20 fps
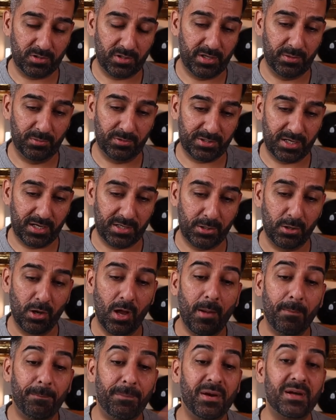he will tell
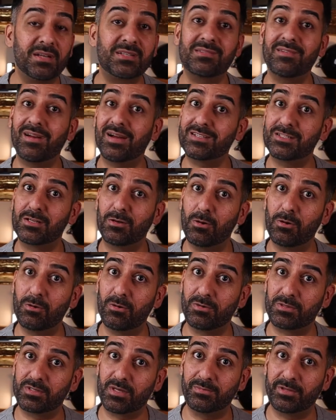you. Personalized
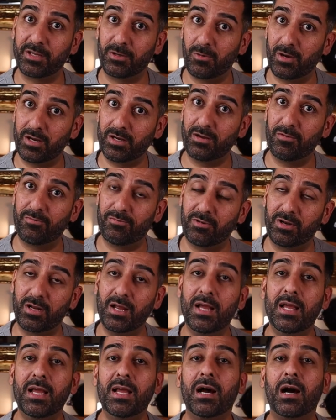logo, something quite
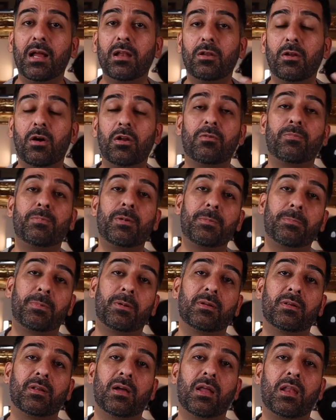different. A lot of
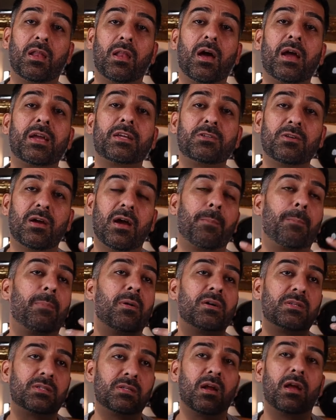people like to
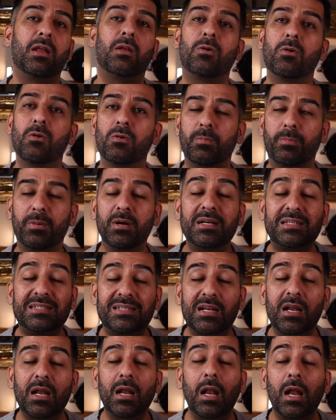have
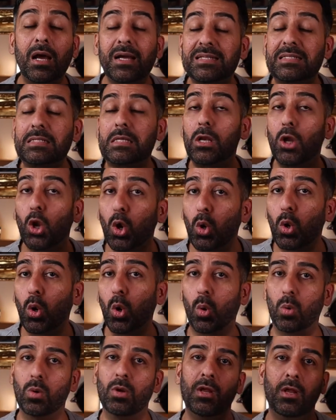personalized
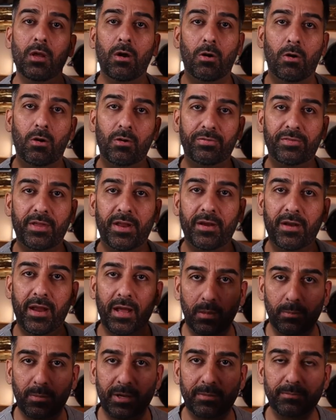logo on their
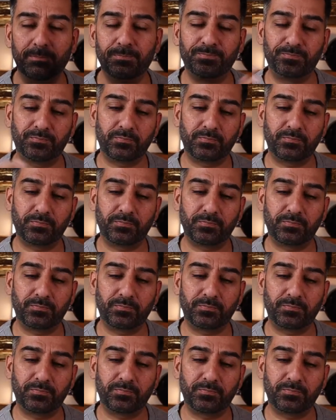helmet